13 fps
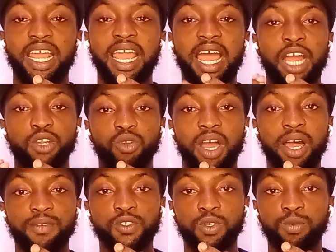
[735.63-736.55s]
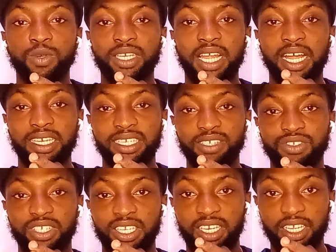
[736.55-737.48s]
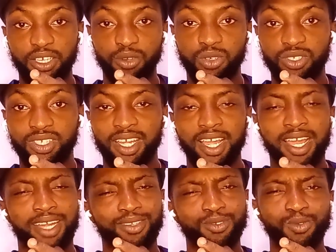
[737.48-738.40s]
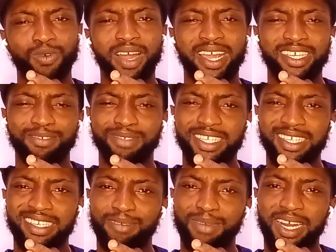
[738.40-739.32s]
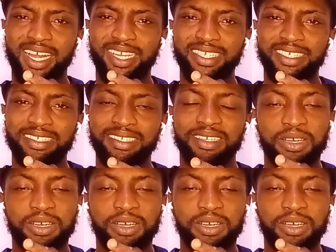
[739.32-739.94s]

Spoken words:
and you have someone that lives in Lagos, I don't know why I keep saying Abakaliki.